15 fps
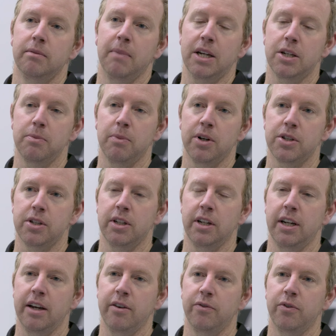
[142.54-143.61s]
maximising the
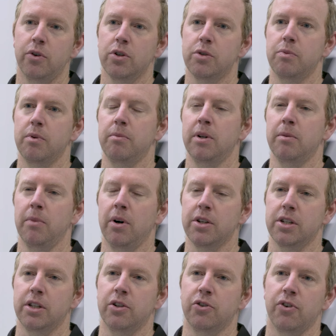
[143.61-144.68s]
downforce but
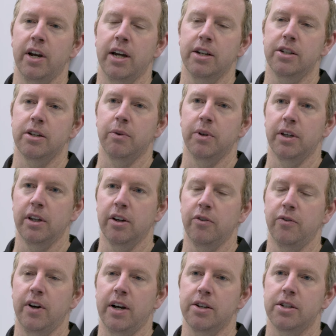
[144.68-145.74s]
minimising the drag so we can go
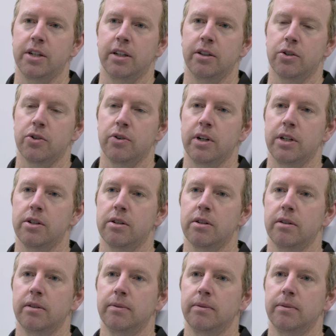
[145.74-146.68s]
fast down the straights.